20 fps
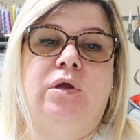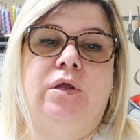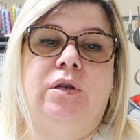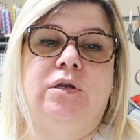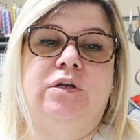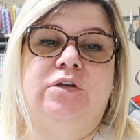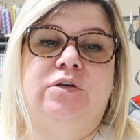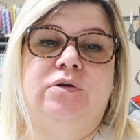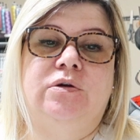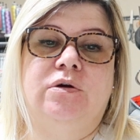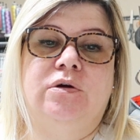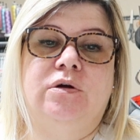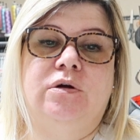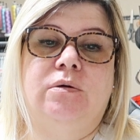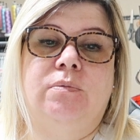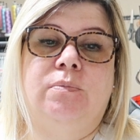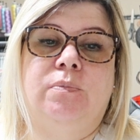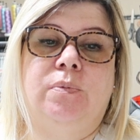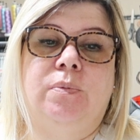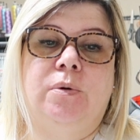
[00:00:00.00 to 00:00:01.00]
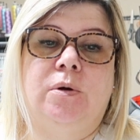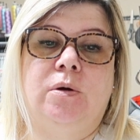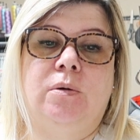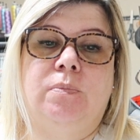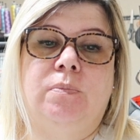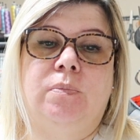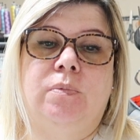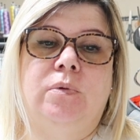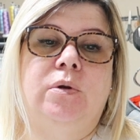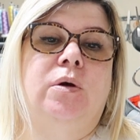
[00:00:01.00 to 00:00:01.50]
in a dark
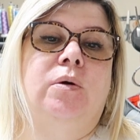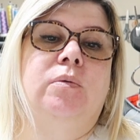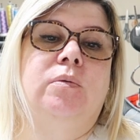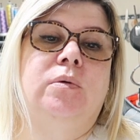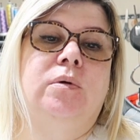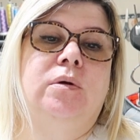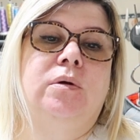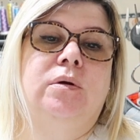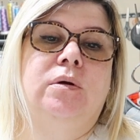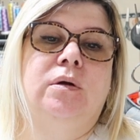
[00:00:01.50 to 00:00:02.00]
purple, no,